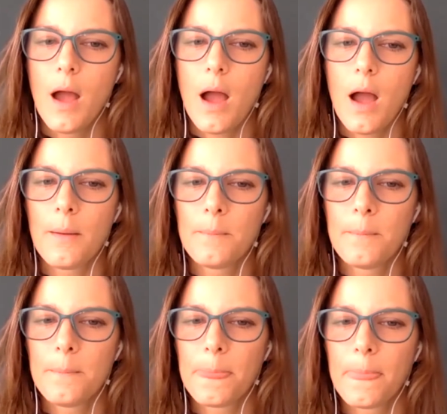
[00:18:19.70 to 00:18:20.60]

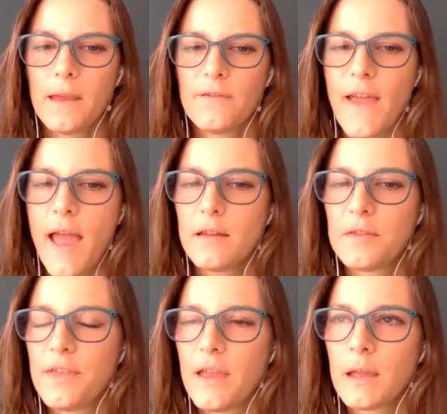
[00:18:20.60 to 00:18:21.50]
If
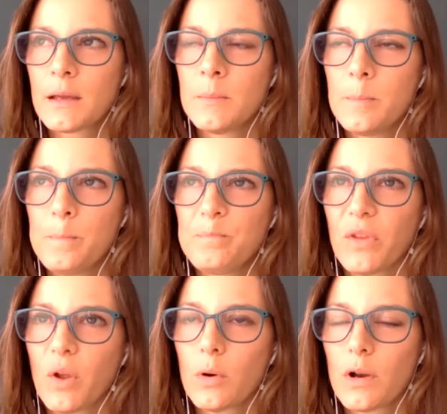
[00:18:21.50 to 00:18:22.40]
anything,
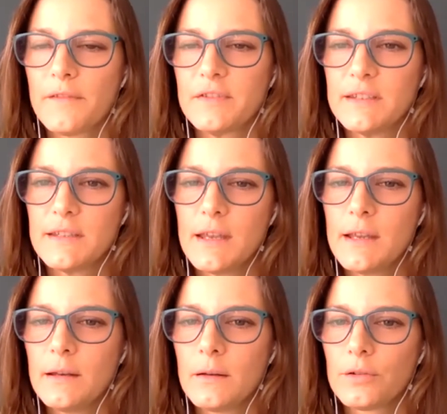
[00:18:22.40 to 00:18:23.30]
what I've
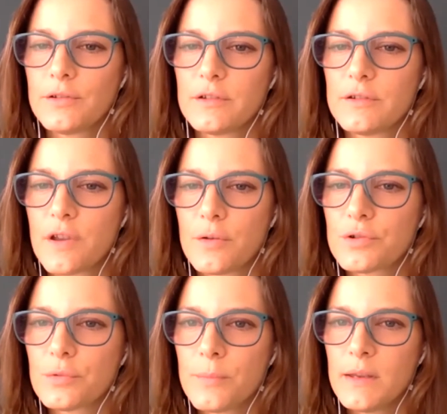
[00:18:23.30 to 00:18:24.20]
seen on
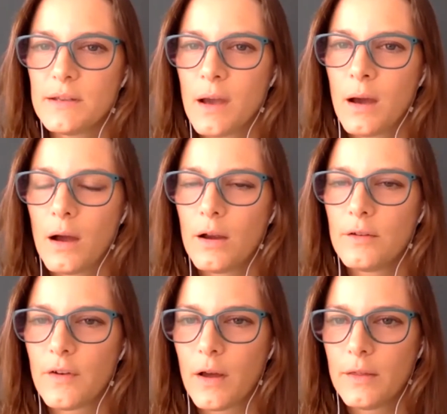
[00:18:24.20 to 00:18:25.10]
social media
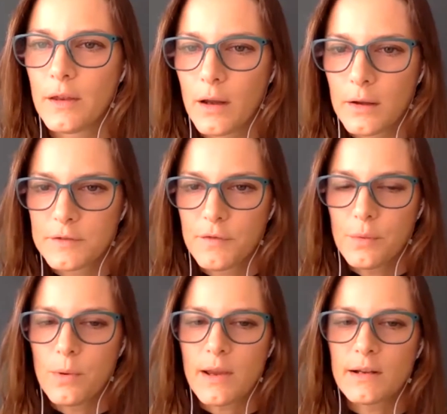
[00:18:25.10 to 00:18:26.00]
over the last
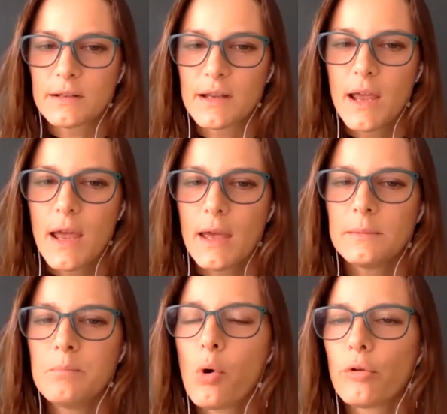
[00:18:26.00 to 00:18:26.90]
few weeks
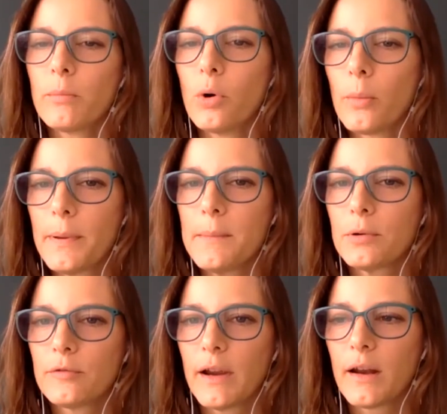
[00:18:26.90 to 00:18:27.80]
is more and more
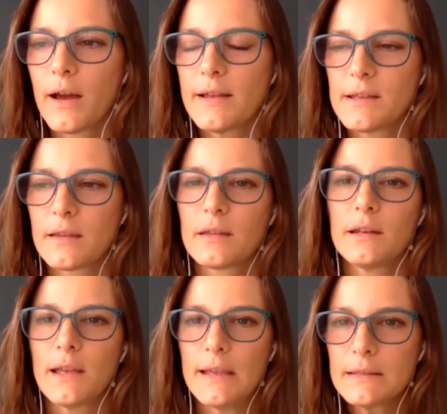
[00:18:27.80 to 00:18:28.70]
people realizing
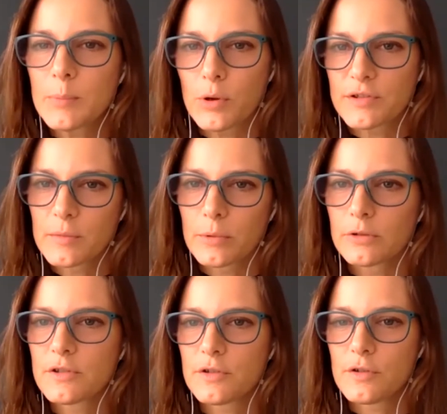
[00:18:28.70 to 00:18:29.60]
that it is
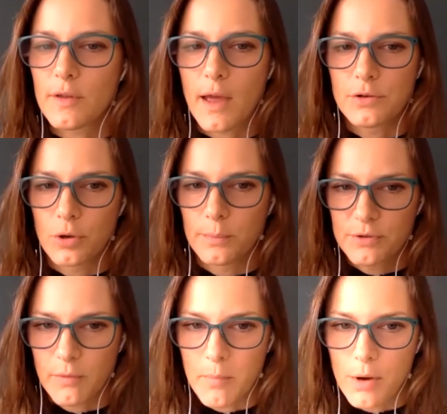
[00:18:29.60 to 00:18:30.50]
possible to do their
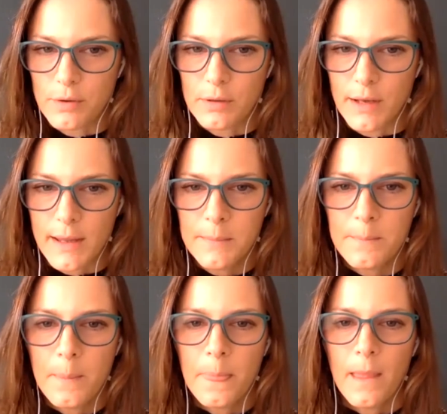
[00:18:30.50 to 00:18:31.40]
jobs
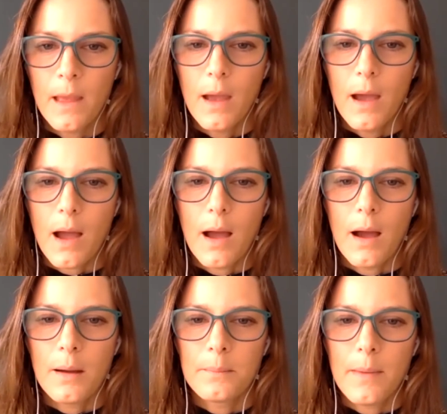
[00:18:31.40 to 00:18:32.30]
remotely.
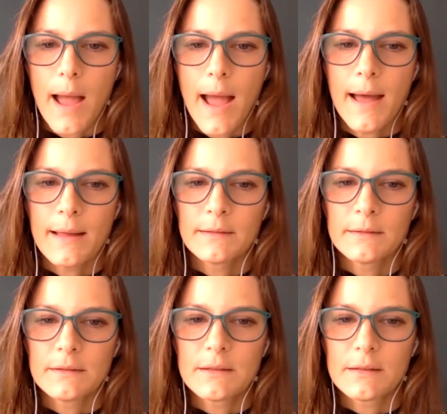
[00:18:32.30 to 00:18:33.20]

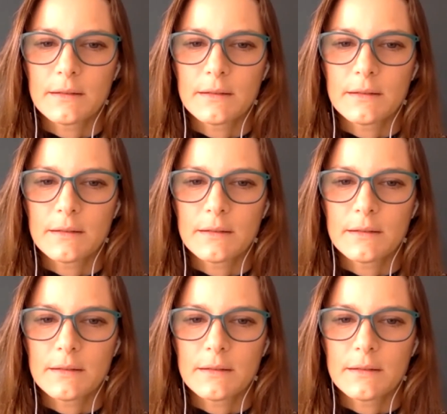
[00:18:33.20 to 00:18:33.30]
And